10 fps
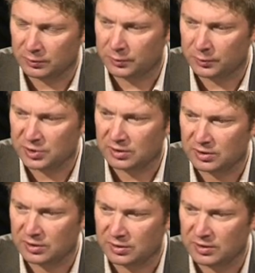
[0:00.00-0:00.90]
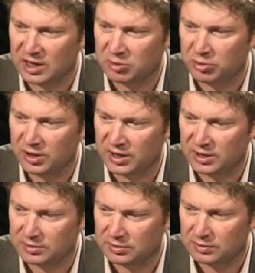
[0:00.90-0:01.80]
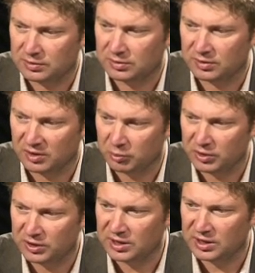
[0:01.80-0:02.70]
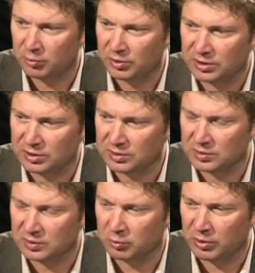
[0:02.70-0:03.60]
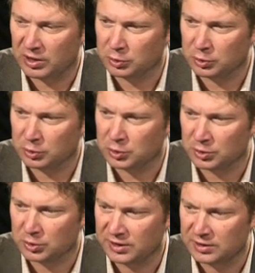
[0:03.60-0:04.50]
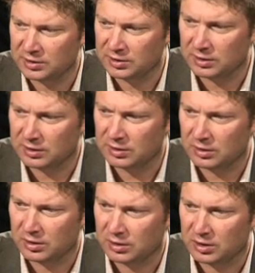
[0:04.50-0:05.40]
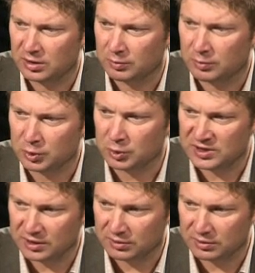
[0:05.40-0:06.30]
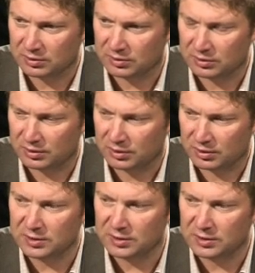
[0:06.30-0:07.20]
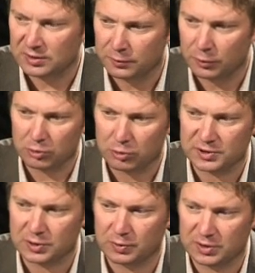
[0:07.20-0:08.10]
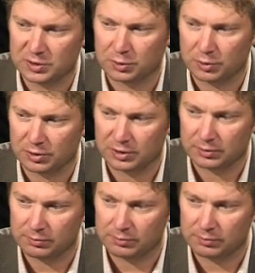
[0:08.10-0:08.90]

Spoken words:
of course, knight b8, the immediate knight b8 might be not so great, because then the c4 move is quite strong.